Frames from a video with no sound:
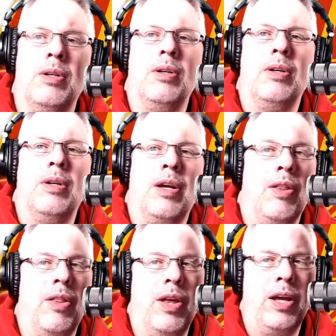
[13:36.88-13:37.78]
And
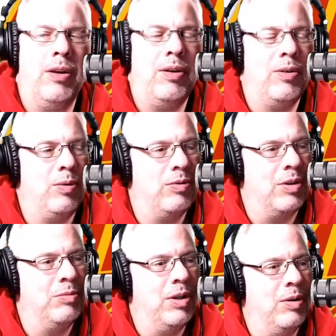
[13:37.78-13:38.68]
then news
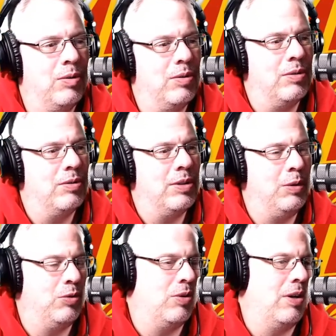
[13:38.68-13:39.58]
comes out. He
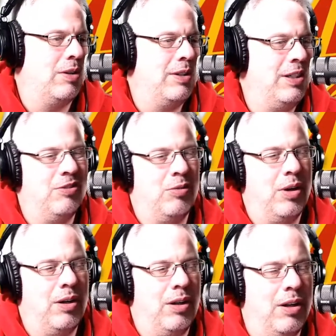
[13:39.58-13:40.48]
was wrong. He's wrong
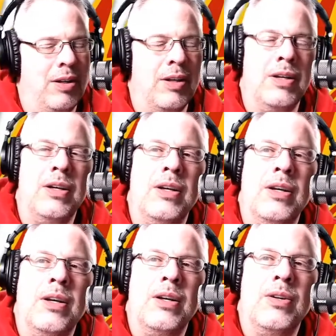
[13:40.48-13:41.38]
a lot.
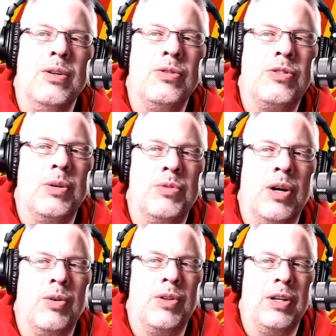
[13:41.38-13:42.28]
News comes
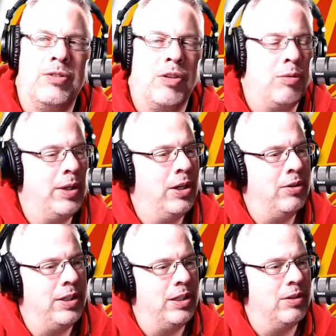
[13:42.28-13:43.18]
out that it's a 3-year
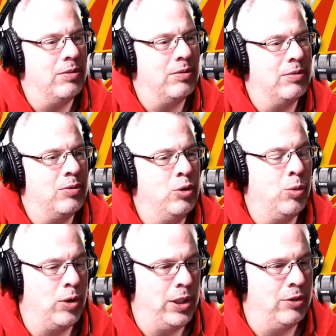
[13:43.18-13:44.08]
deal, 2 more
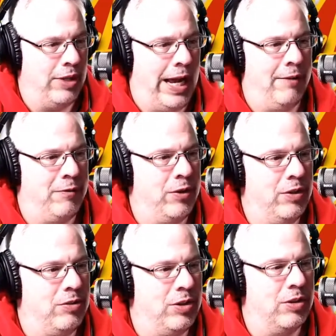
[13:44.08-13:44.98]
years after
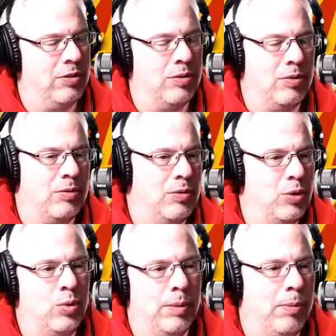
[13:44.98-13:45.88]
this year, so
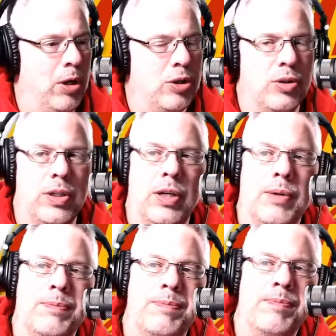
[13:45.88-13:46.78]
2 and a partial year.
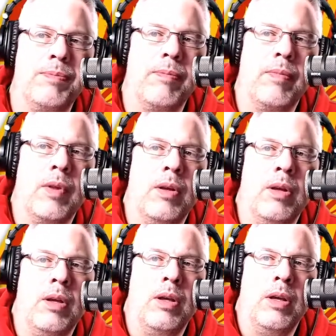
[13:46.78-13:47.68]

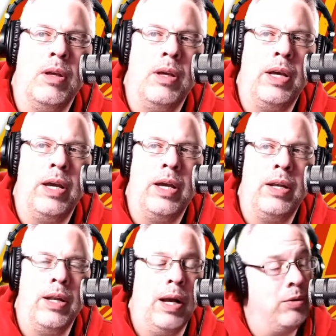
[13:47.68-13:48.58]
And
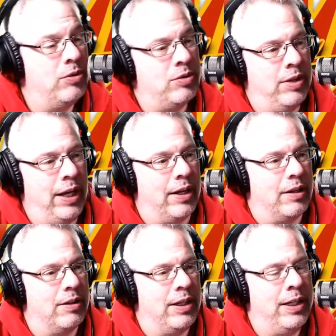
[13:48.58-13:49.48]
I was
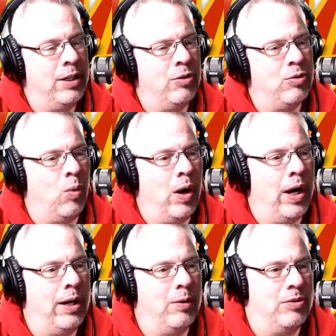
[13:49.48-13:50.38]
ecstatic. And here's why
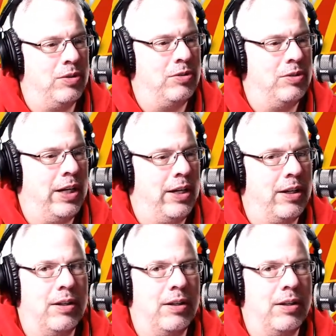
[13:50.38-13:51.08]
I was ecstatic.